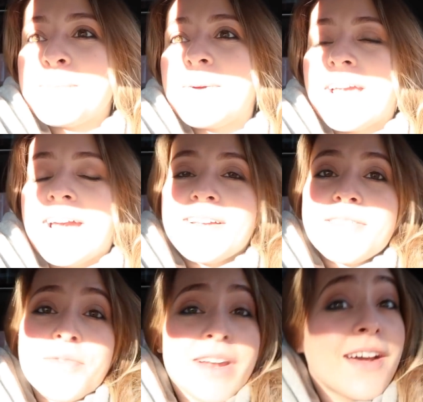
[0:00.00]
But yeah,
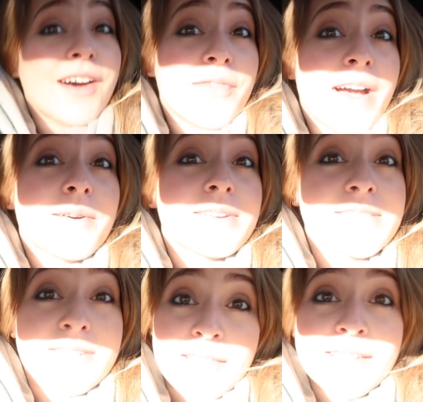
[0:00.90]
3.5
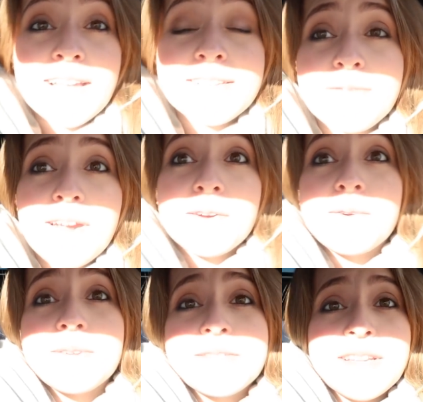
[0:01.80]
hours. I think that's a
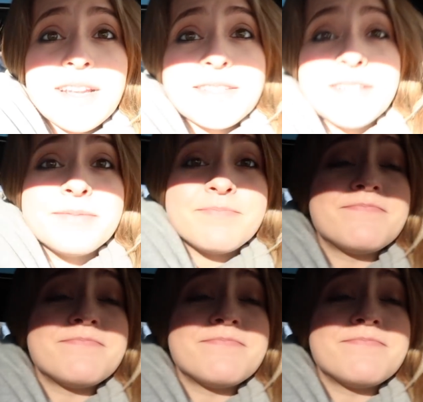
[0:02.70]
record to London.